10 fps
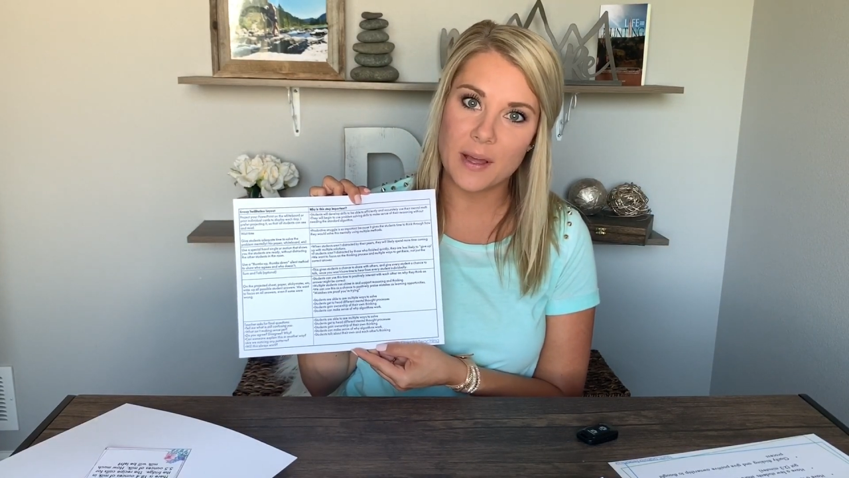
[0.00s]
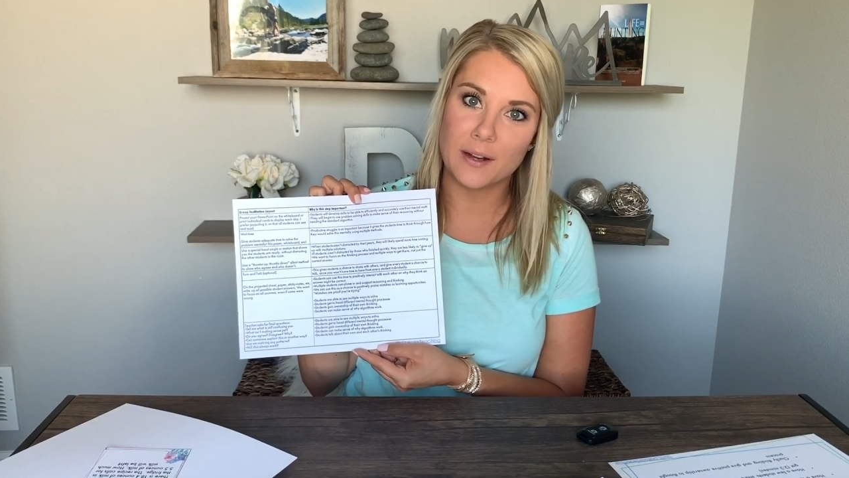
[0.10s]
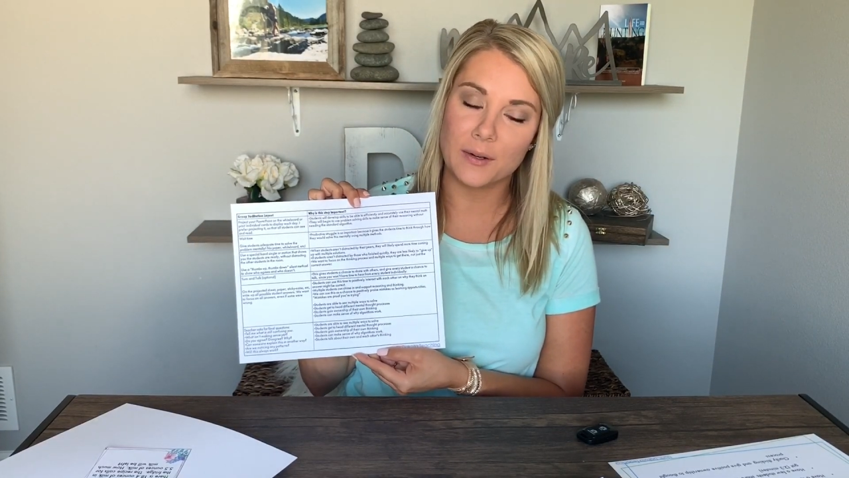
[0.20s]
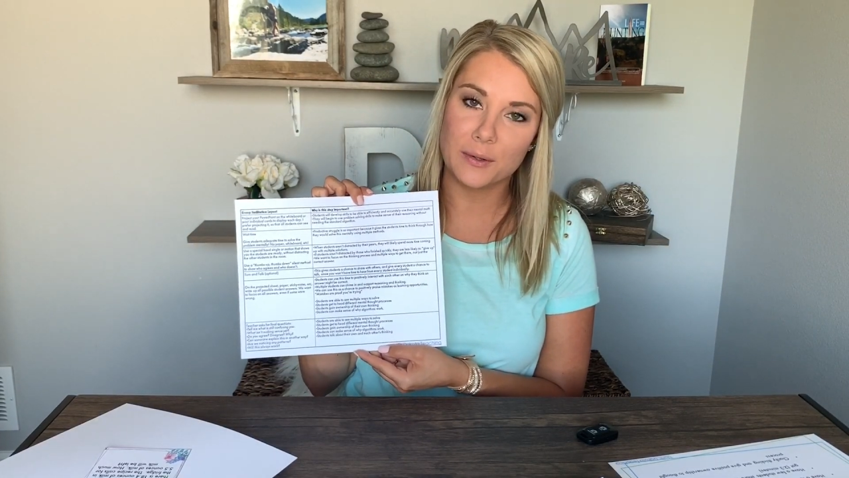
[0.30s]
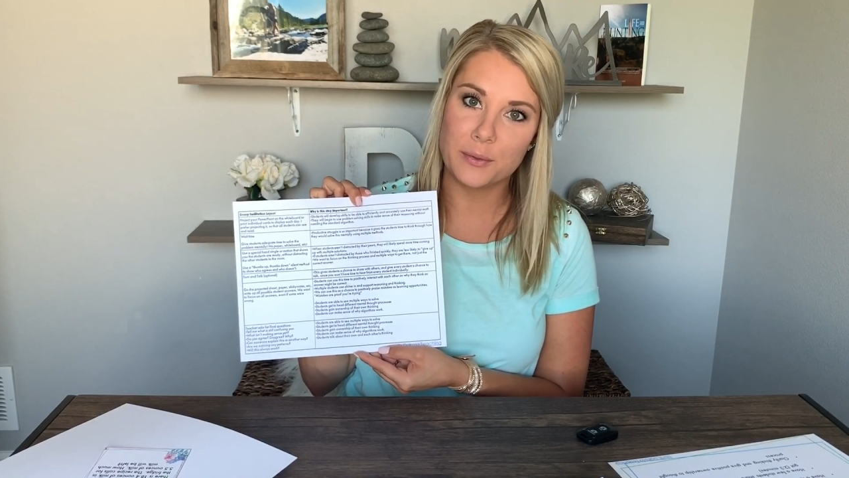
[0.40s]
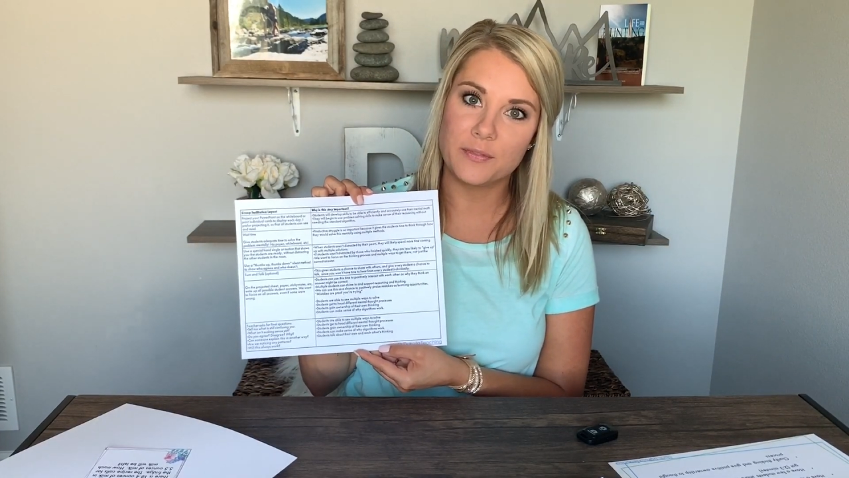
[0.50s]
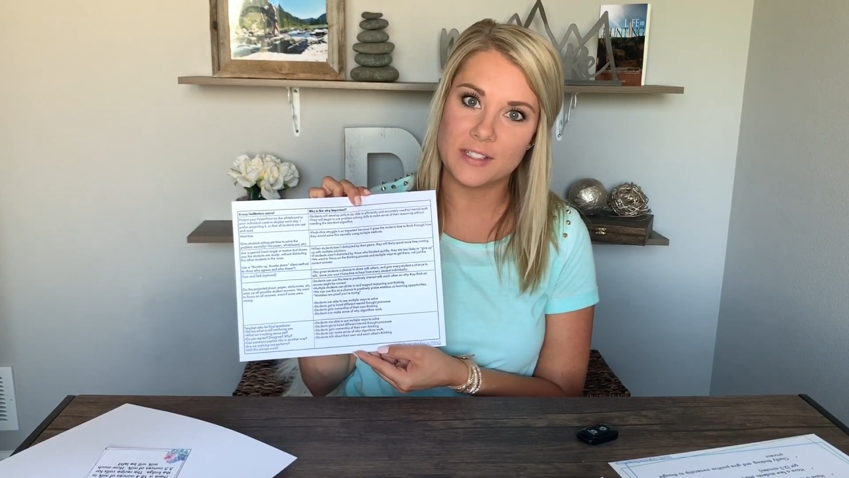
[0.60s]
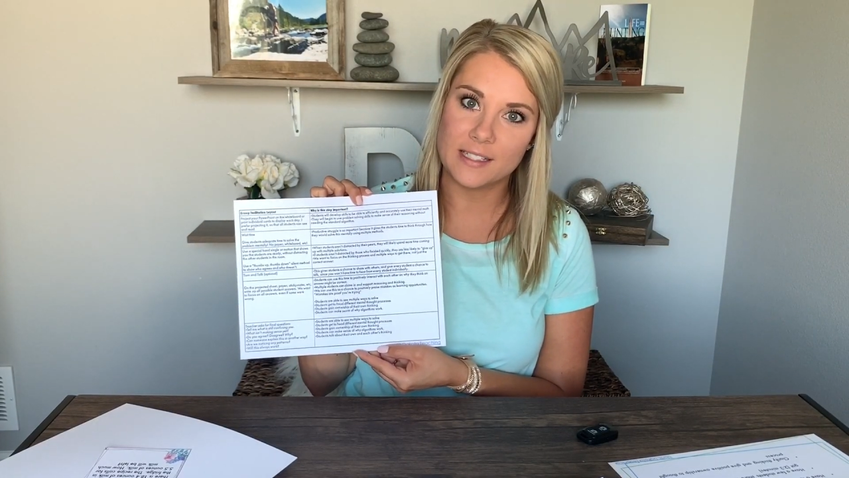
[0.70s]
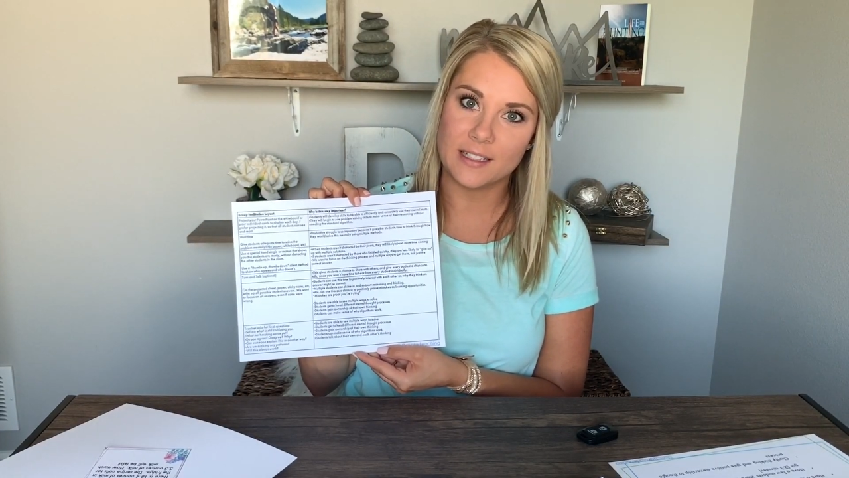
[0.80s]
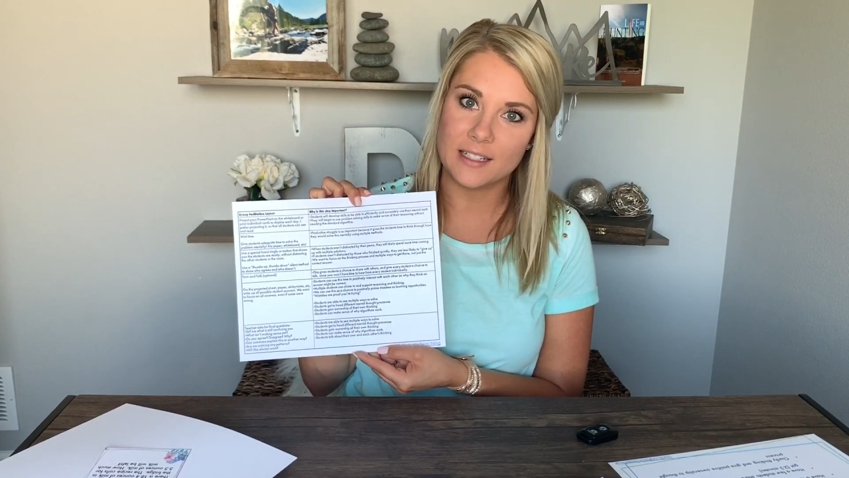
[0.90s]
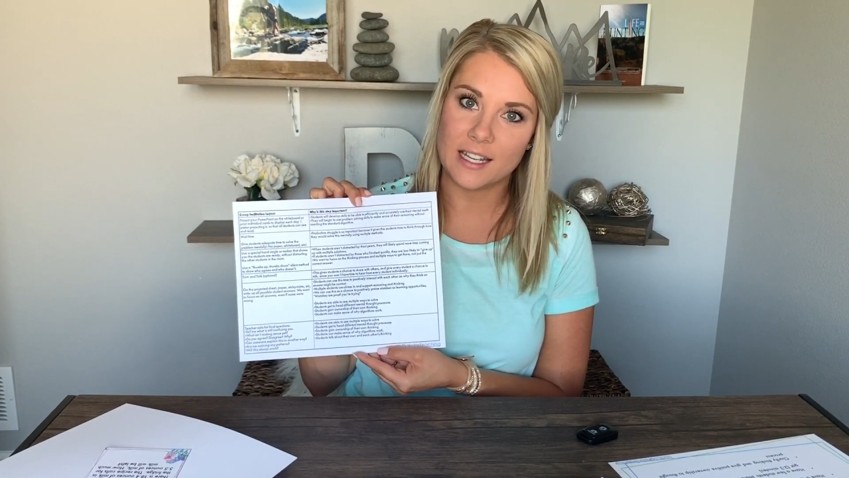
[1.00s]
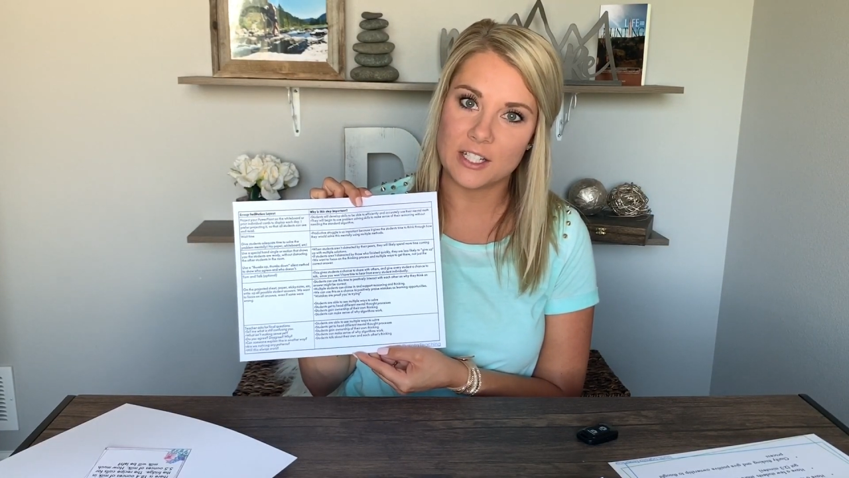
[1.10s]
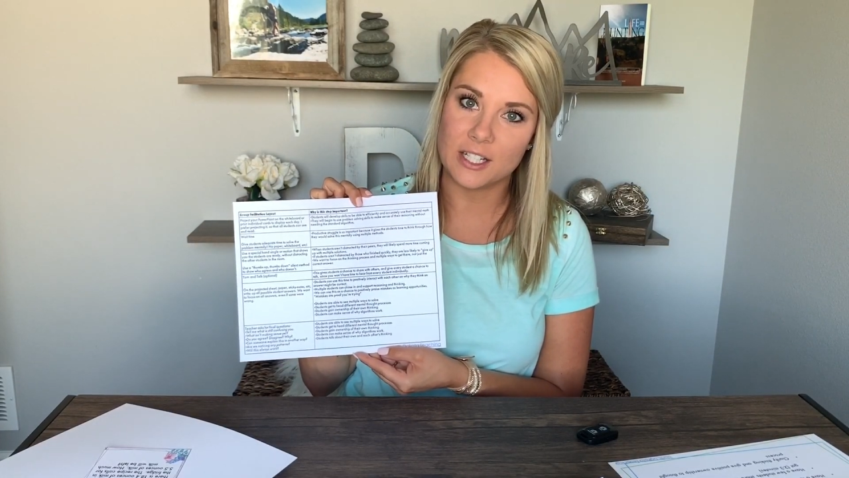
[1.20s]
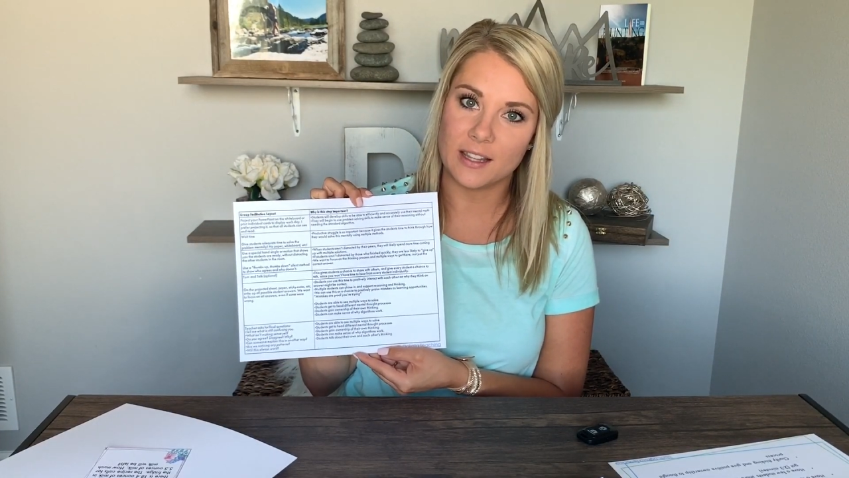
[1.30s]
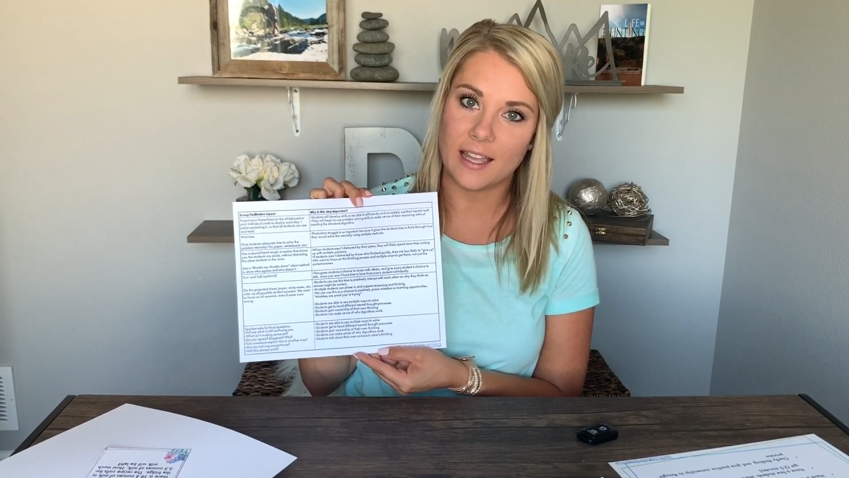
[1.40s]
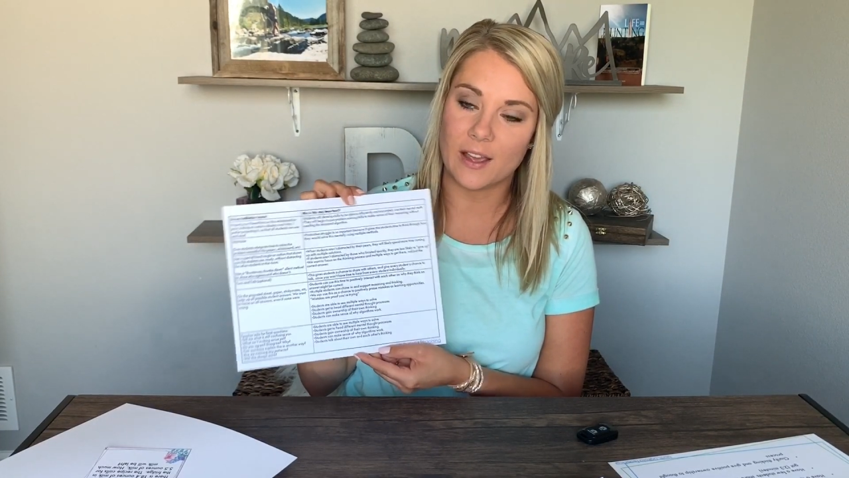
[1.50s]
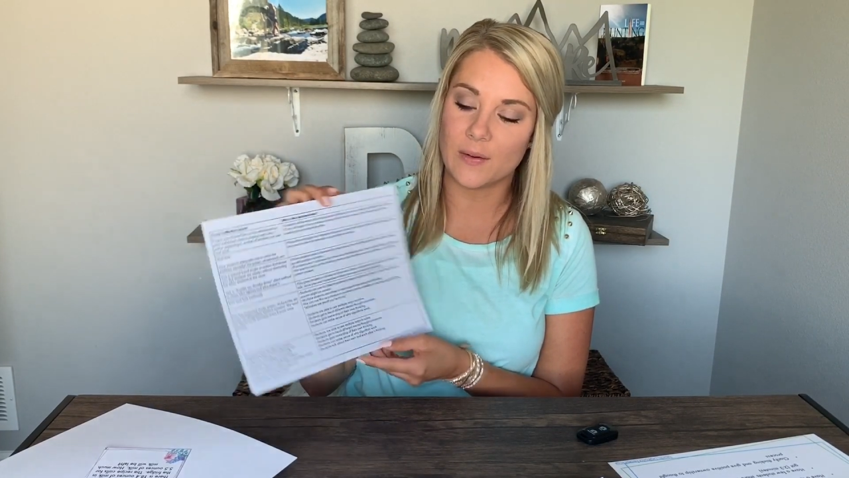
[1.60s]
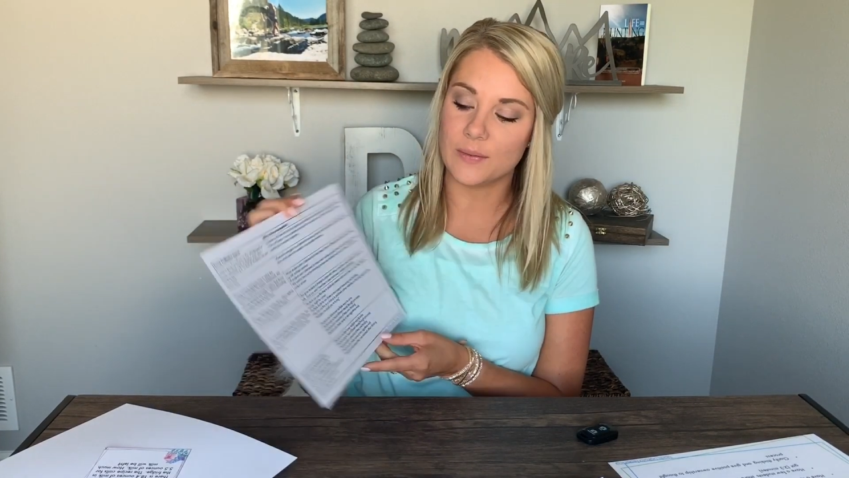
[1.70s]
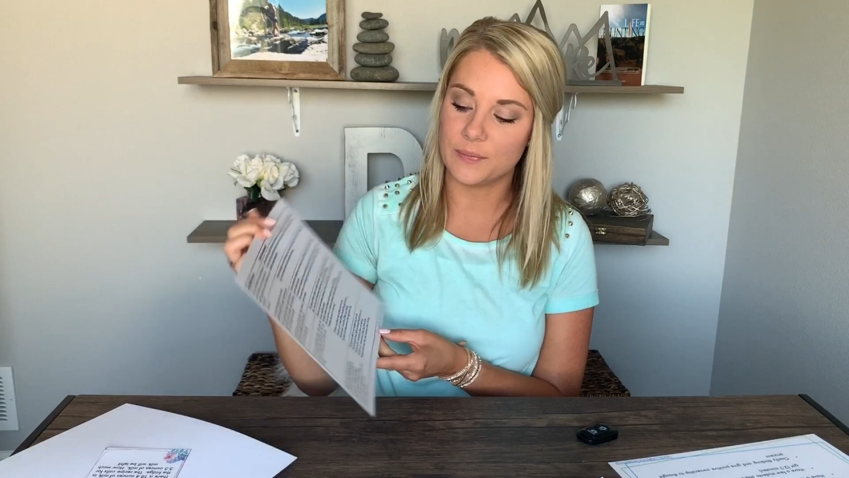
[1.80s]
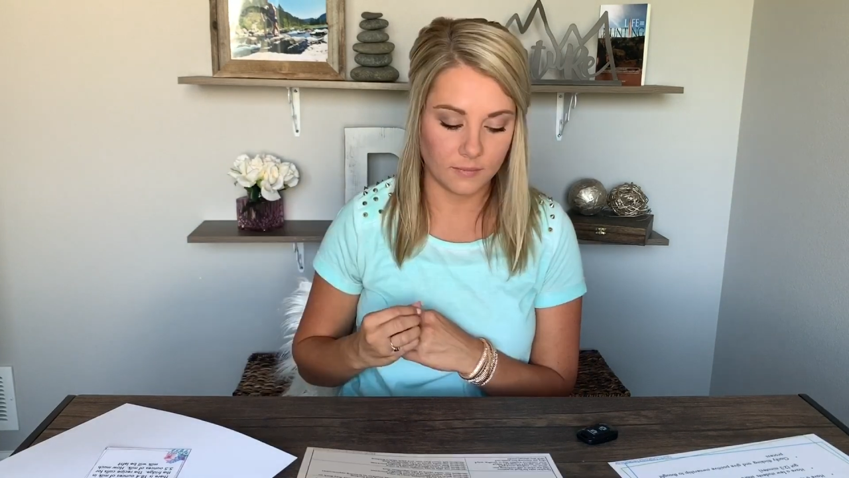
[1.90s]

on our group facilitation layout.